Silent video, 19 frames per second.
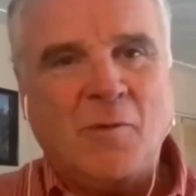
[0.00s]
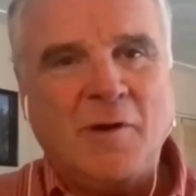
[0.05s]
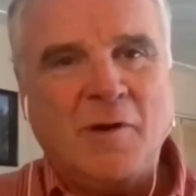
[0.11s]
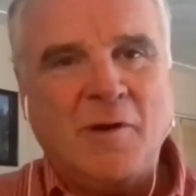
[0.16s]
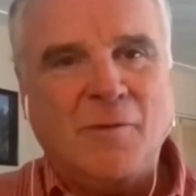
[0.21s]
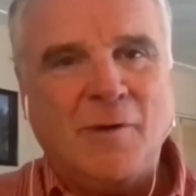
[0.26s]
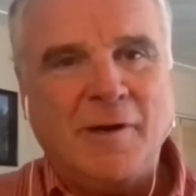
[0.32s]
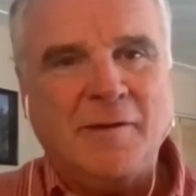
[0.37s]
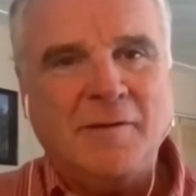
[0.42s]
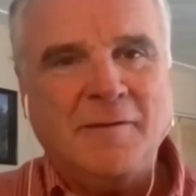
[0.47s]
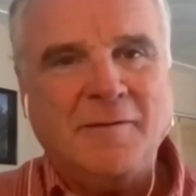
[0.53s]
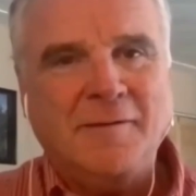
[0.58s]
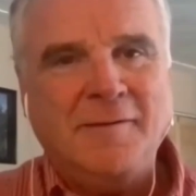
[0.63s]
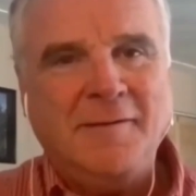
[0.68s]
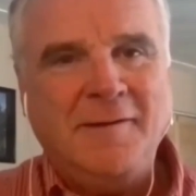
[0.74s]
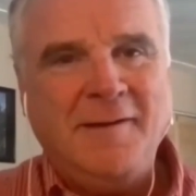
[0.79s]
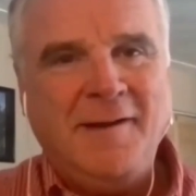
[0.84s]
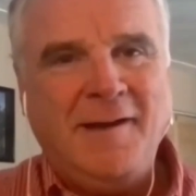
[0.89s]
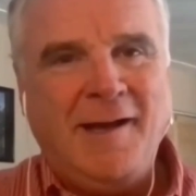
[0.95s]
to work for?
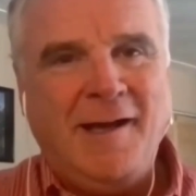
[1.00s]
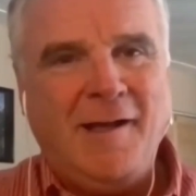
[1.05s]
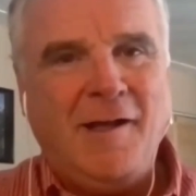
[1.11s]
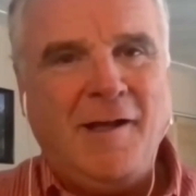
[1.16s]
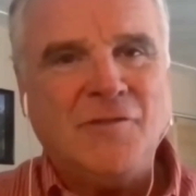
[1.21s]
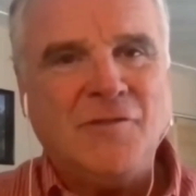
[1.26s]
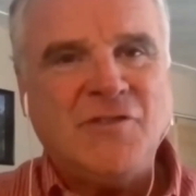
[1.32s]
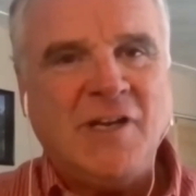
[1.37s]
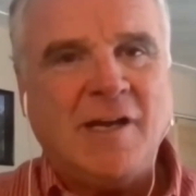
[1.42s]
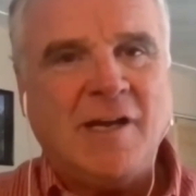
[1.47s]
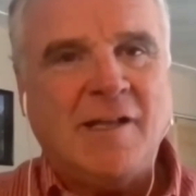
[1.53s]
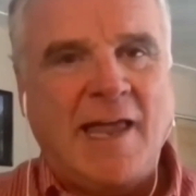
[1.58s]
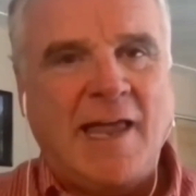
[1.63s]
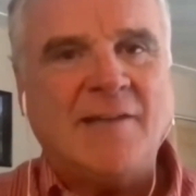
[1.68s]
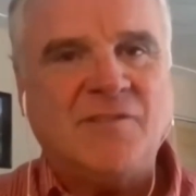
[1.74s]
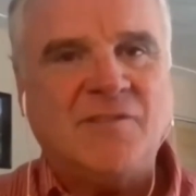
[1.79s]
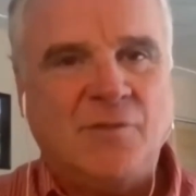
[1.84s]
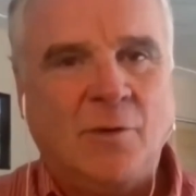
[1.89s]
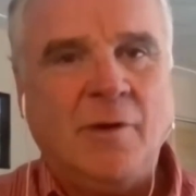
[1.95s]
I'll check
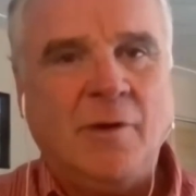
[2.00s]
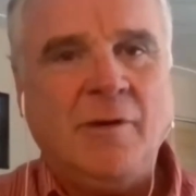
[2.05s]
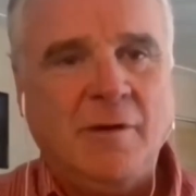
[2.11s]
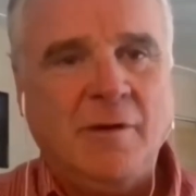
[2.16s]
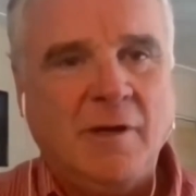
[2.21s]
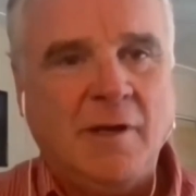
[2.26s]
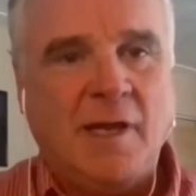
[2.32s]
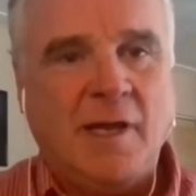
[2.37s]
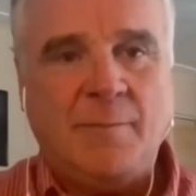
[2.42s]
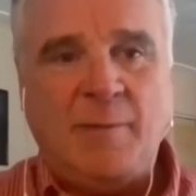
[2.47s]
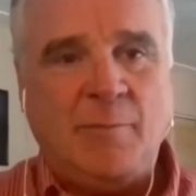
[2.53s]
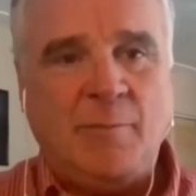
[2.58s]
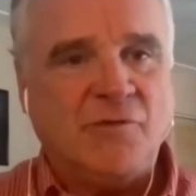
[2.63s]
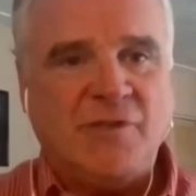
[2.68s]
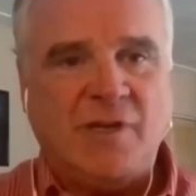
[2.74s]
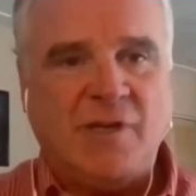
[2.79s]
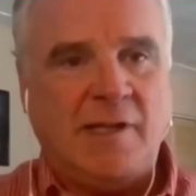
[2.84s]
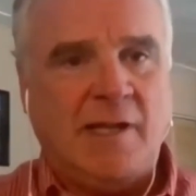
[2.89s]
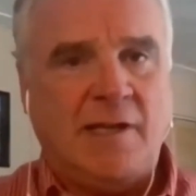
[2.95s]
Glassdoor. A lot of
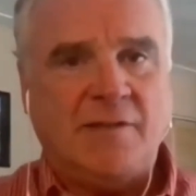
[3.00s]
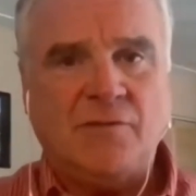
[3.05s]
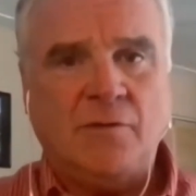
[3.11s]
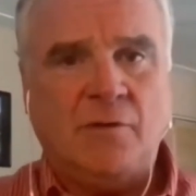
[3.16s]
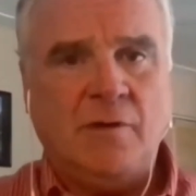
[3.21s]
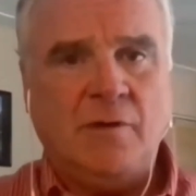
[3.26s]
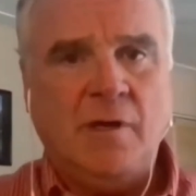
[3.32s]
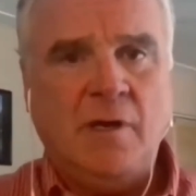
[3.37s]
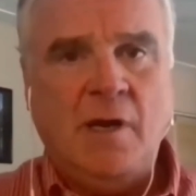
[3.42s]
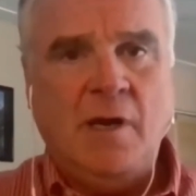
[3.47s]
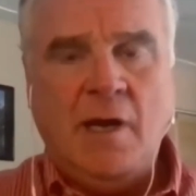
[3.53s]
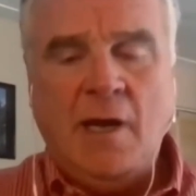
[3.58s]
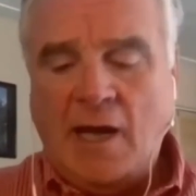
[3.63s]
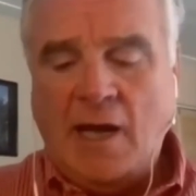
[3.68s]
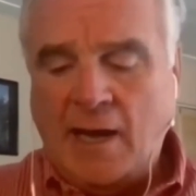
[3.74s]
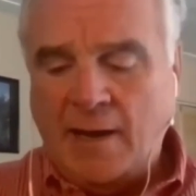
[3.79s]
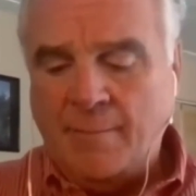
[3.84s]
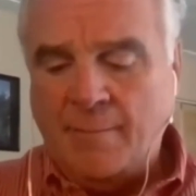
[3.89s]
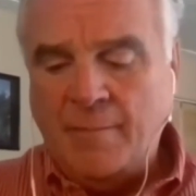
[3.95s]
people check Glassdoor.
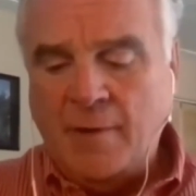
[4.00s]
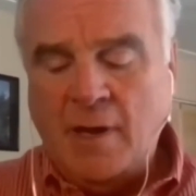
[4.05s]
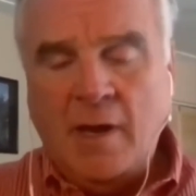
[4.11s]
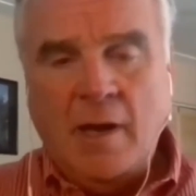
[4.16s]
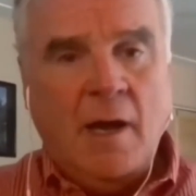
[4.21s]
Yeah.